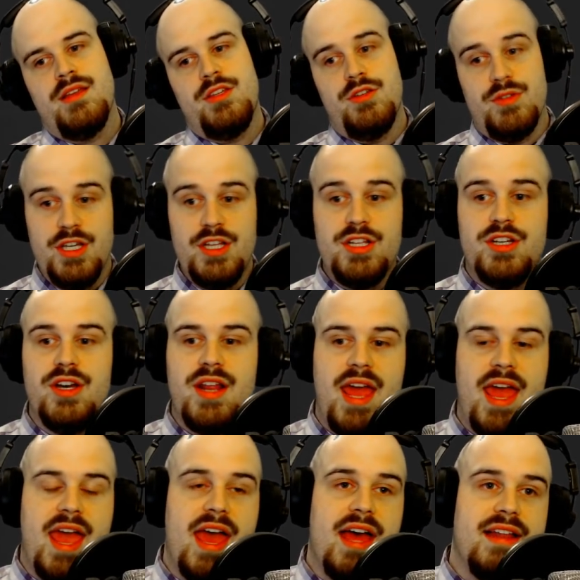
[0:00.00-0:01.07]
You can get a good
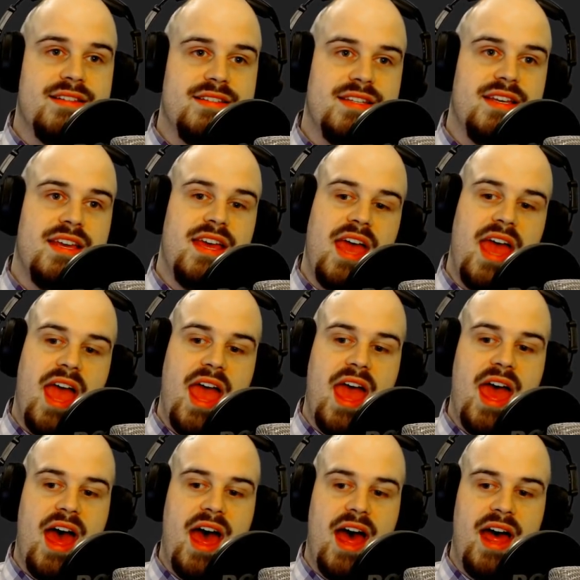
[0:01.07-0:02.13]
hand
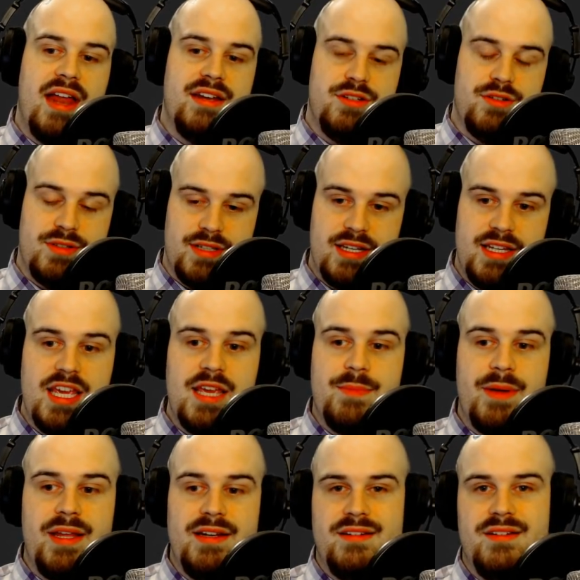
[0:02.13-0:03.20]
and you can then keep
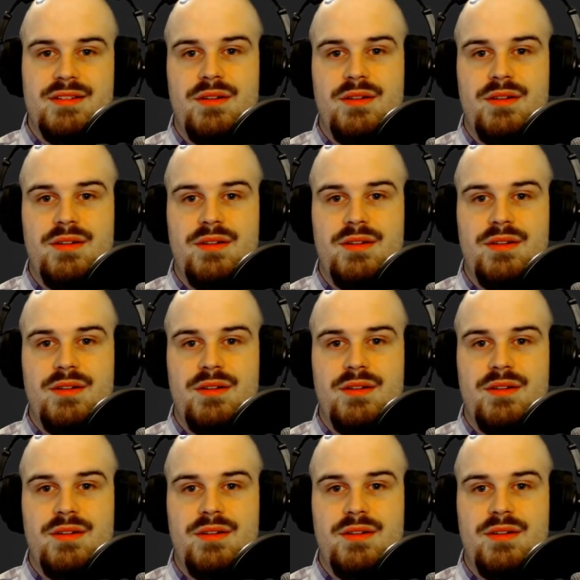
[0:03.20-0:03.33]
it.